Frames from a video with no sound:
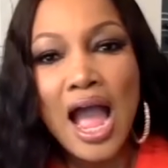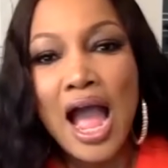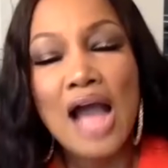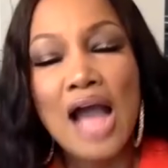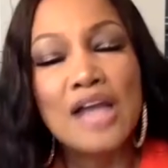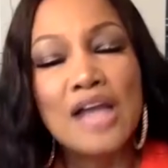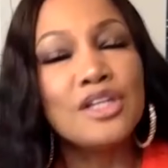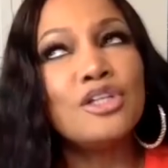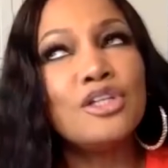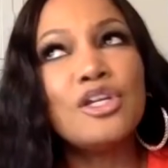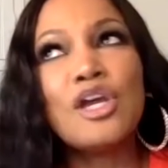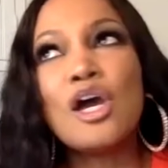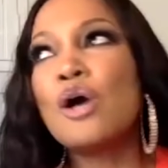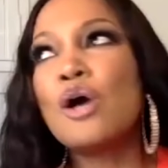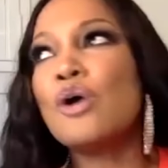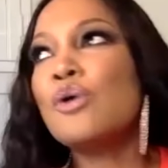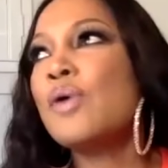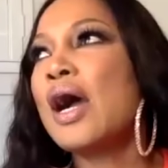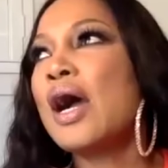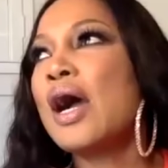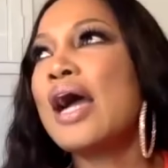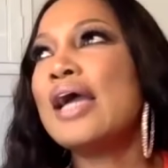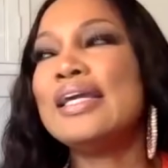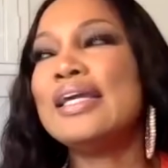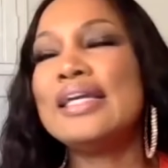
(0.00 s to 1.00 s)
you know,
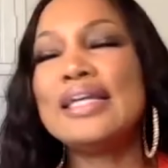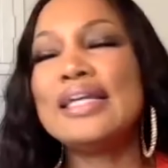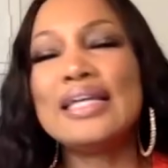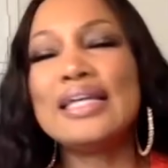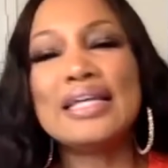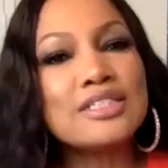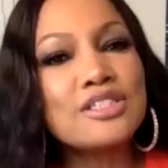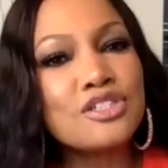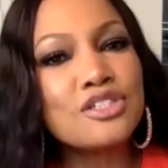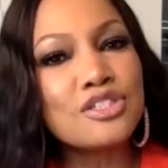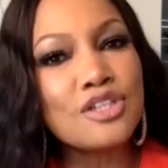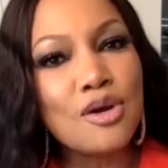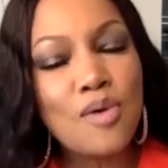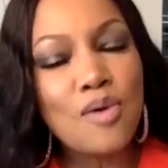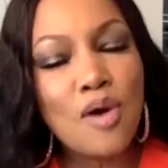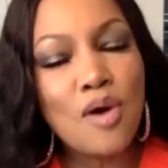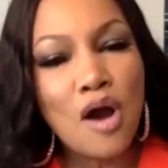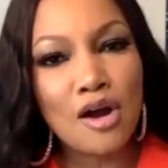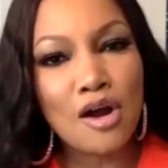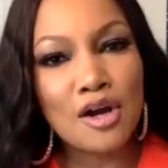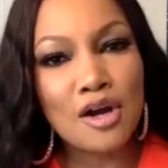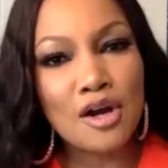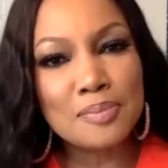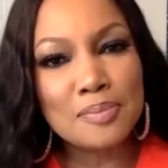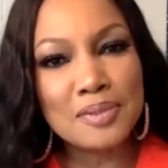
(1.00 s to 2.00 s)
it, it's so
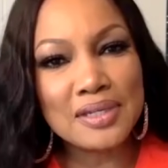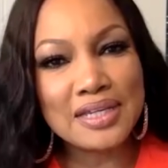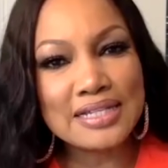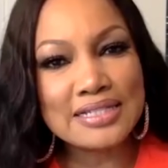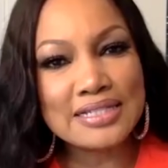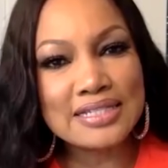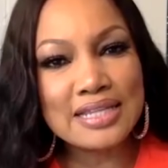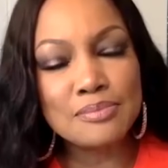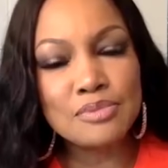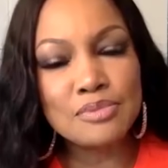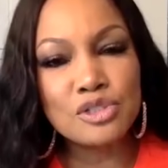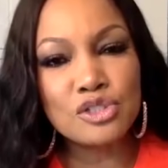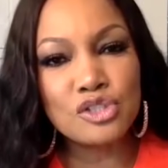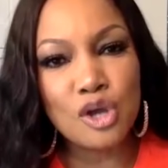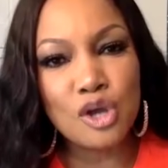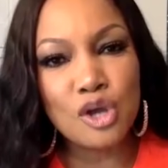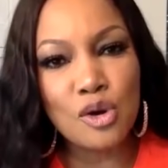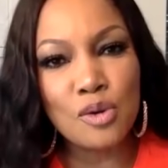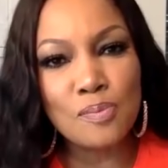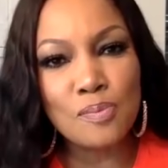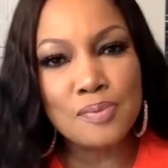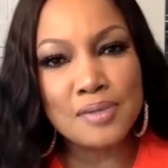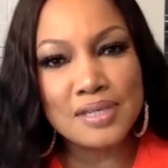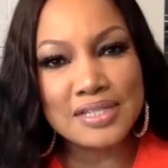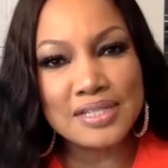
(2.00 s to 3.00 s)
hard because I'm so
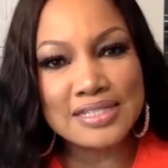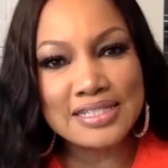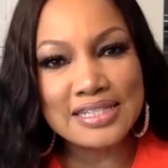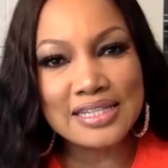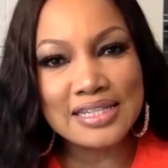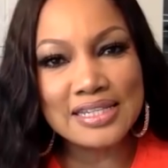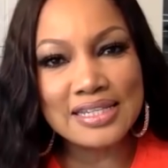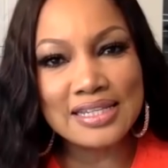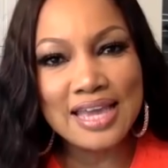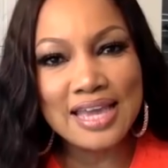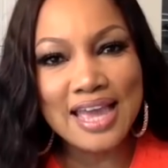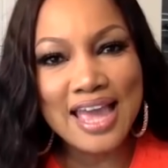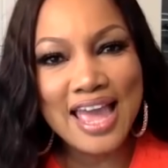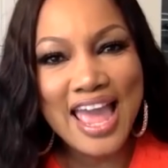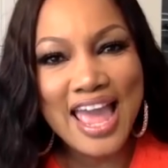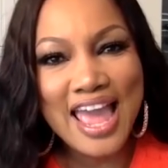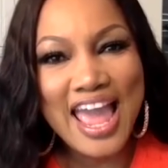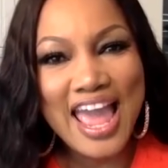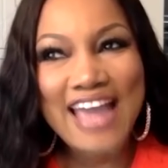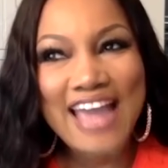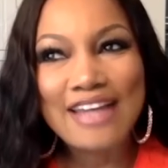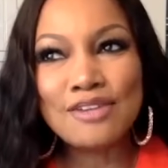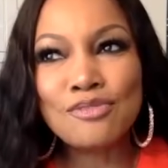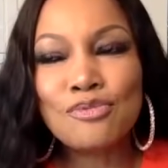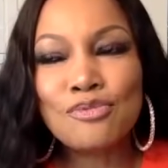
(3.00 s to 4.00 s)
busy.
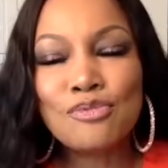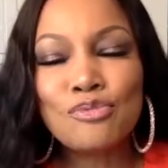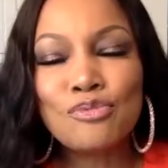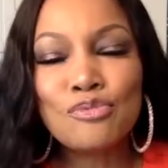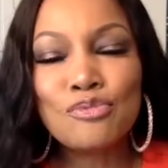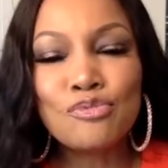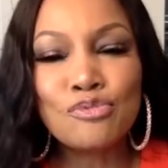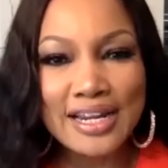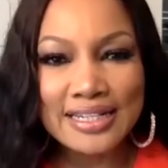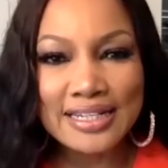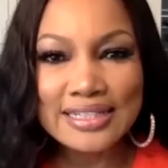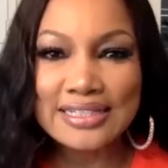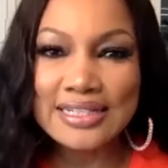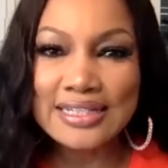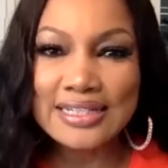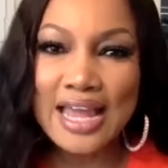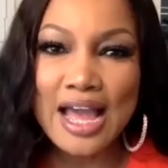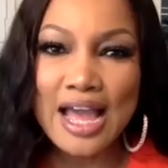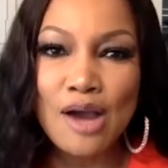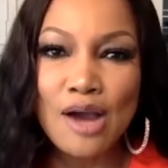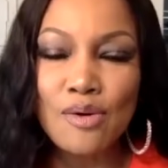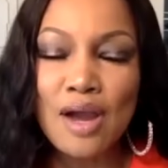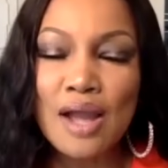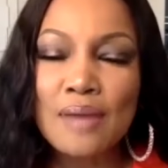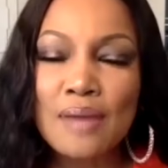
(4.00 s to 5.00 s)
And right
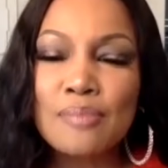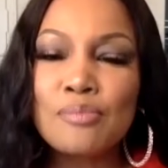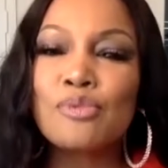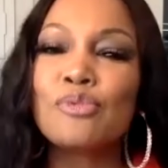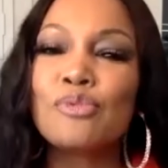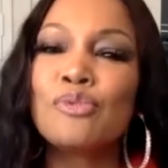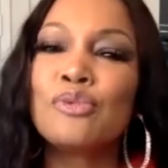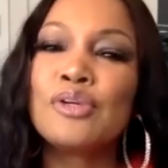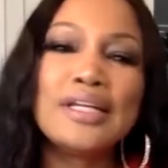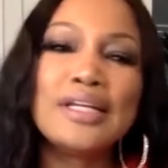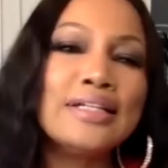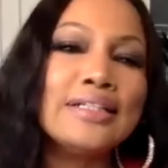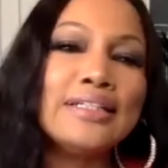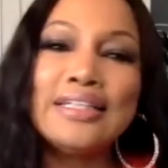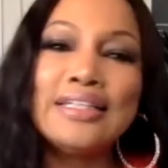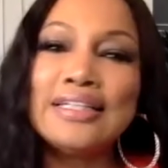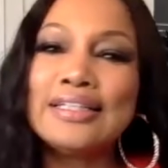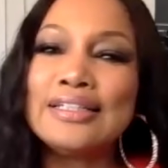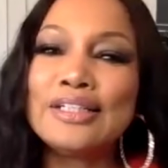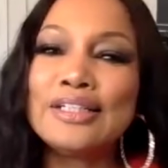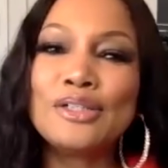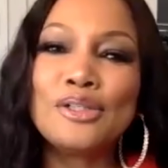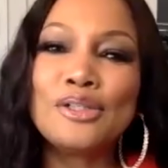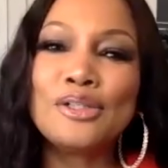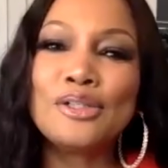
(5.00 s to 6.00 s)
now, I'm yeah. really in
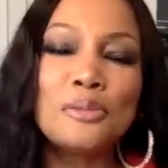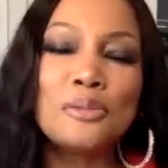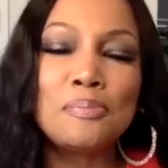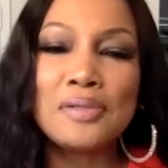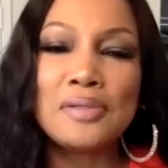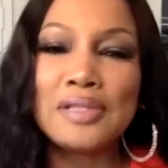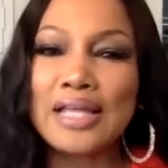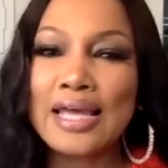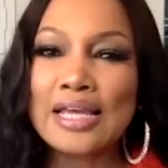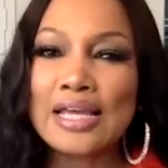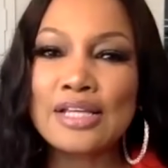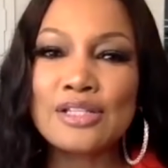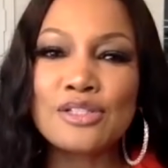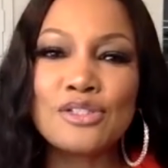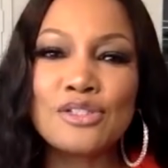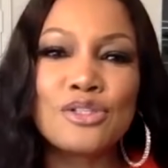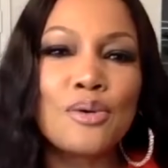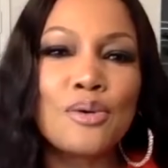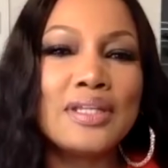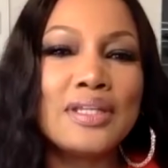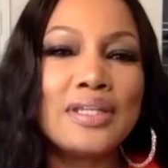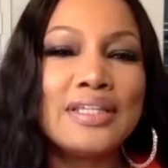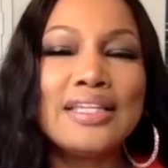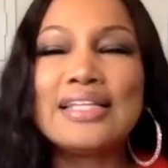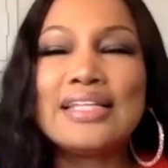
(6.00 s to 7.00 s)
a good place. So,
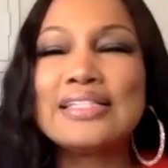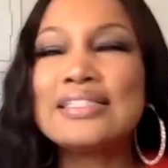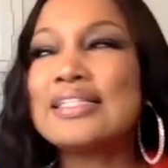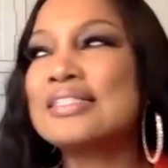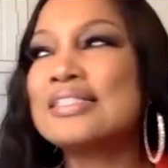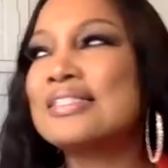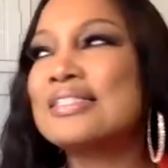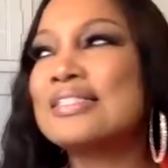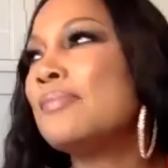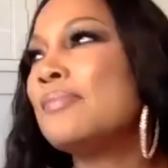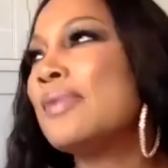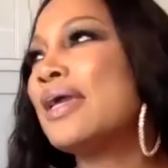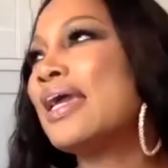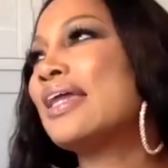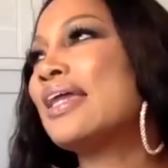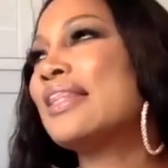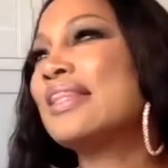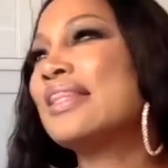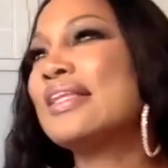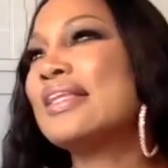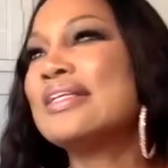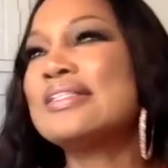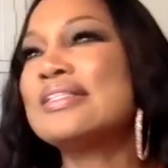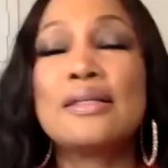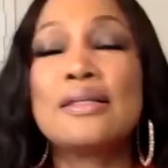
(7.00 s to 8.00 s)
unless it's a man
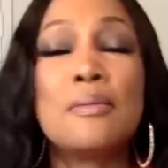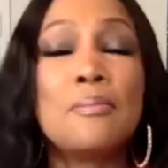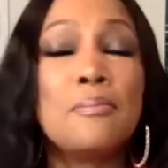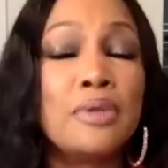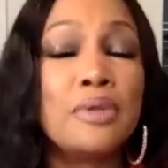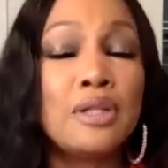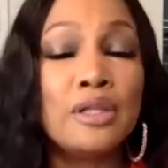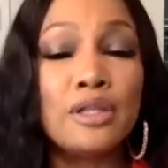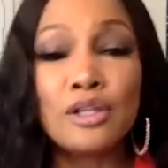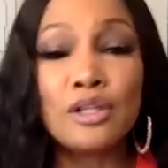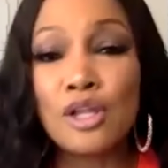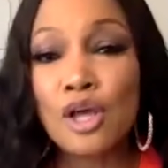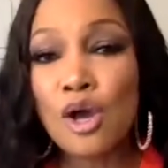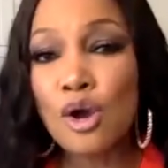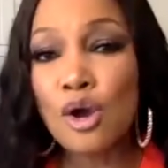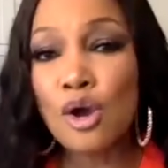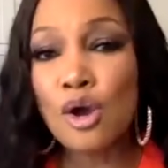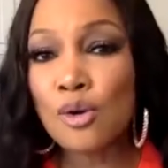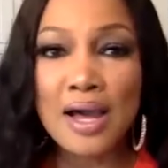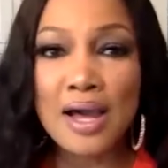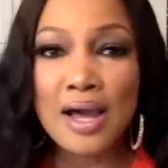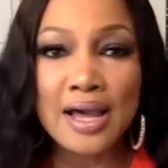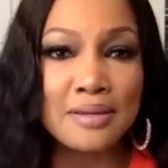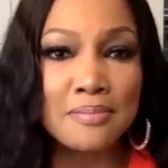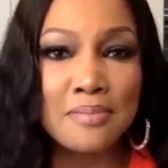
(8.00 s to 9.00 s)
that's going to blow
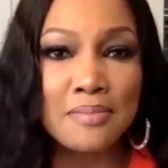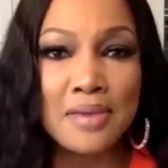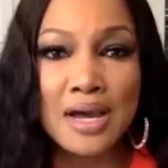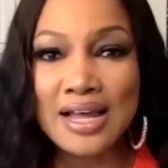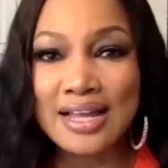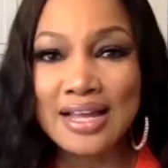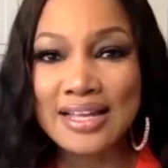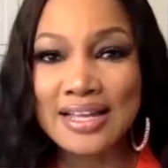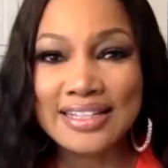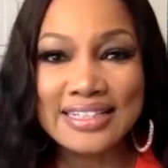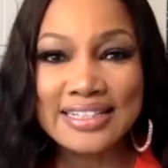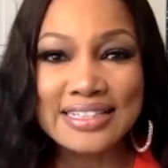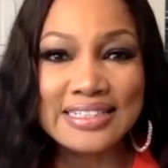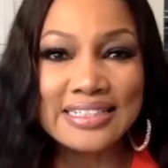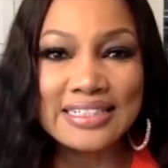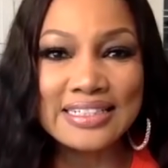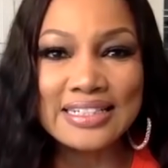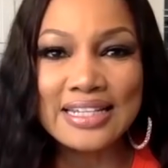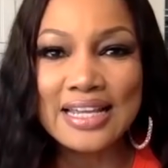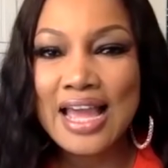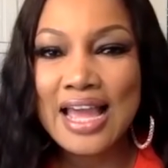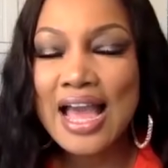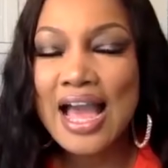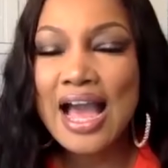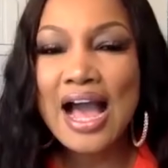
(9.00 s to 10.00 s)
my mind,
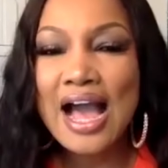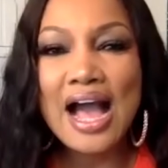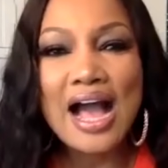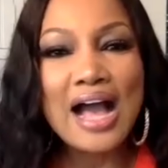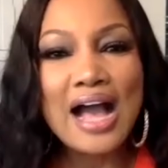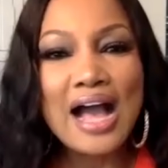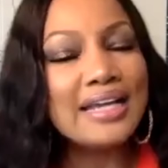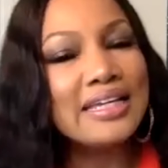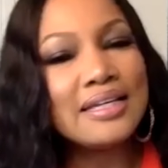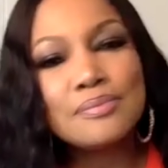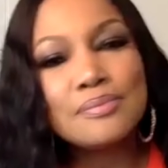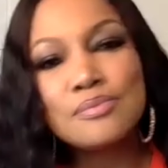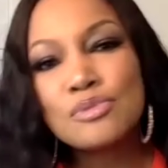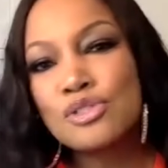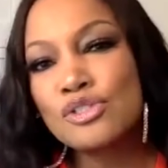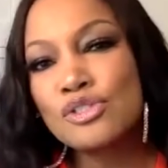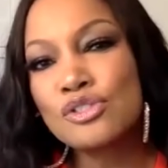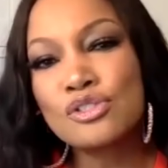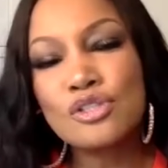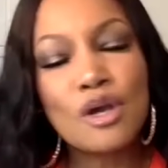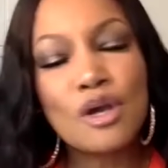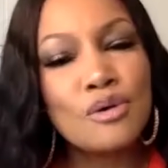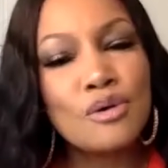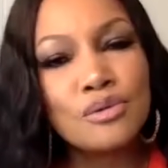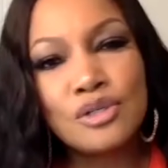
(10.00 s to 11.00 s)
I am
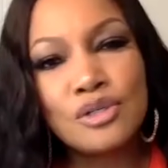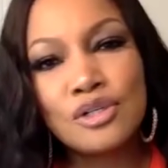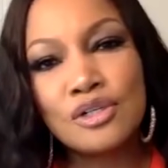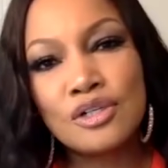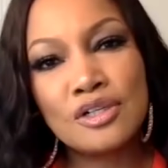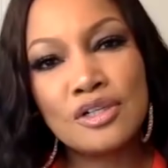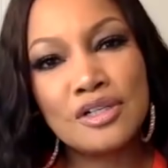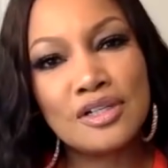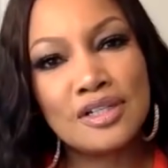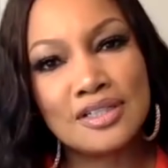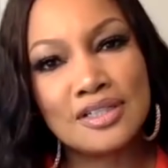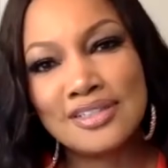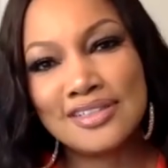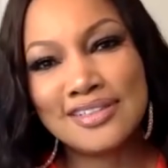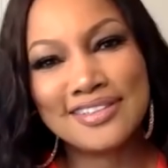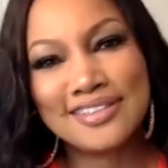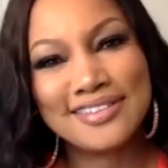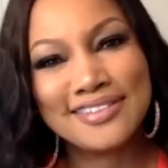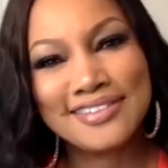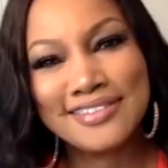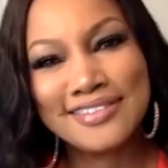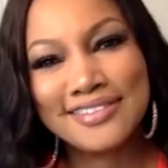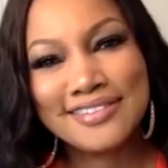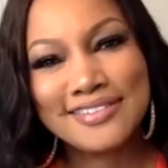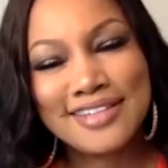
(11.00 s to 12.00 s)
so good.
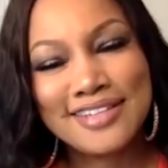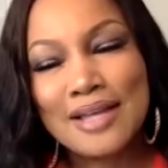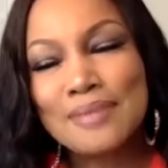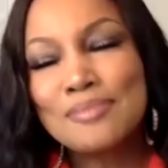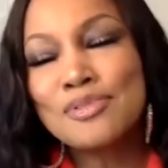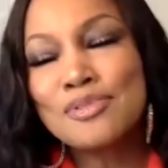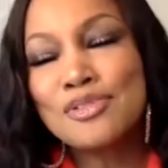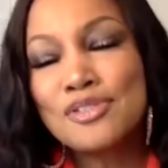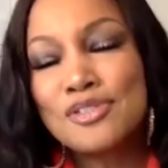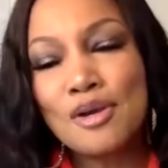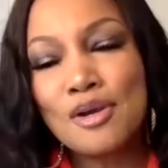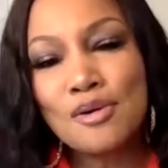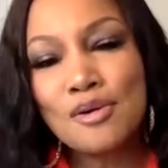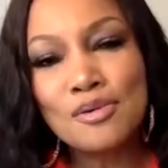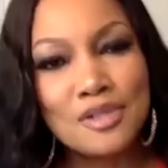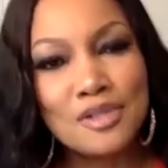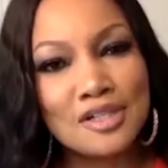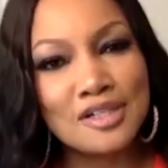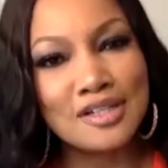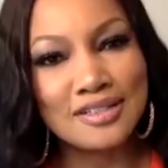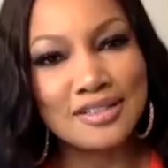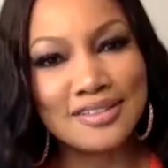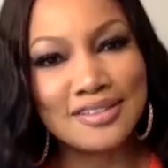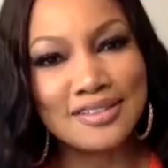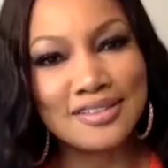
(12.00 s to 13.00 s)
I'm so
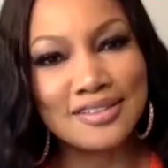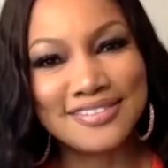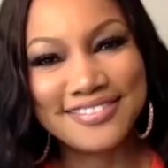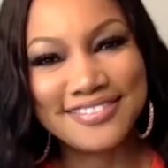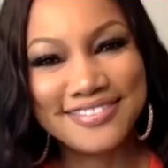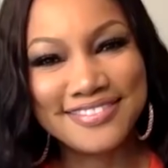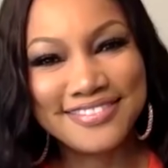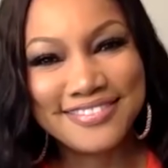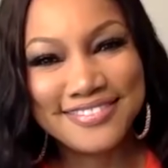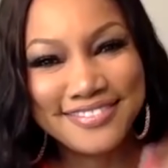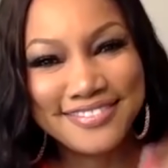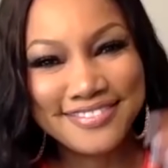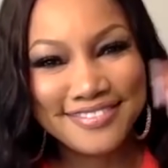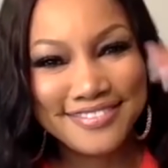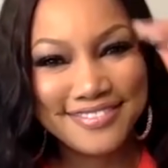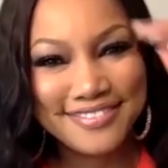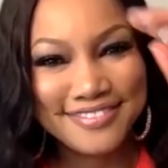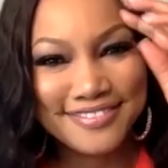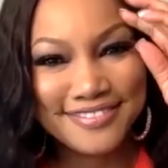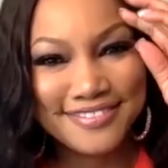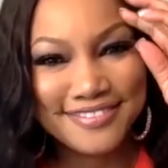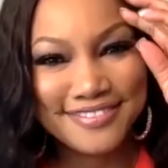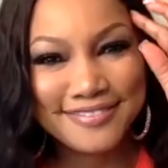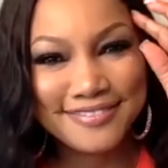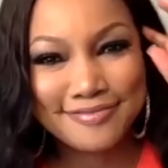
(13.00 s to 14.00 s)
good.
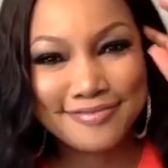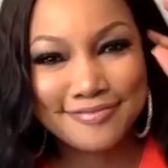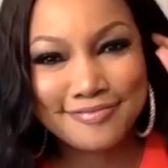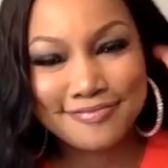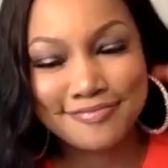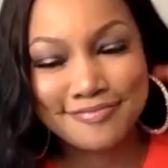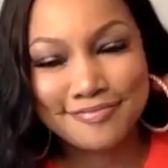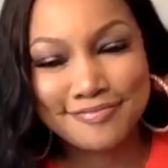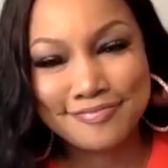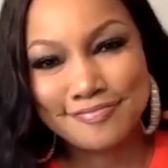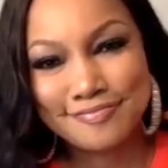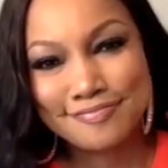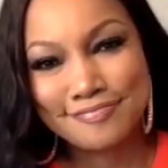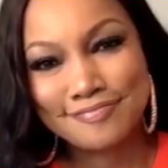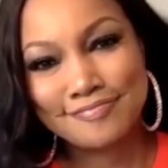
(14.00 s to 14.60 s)
Yeah.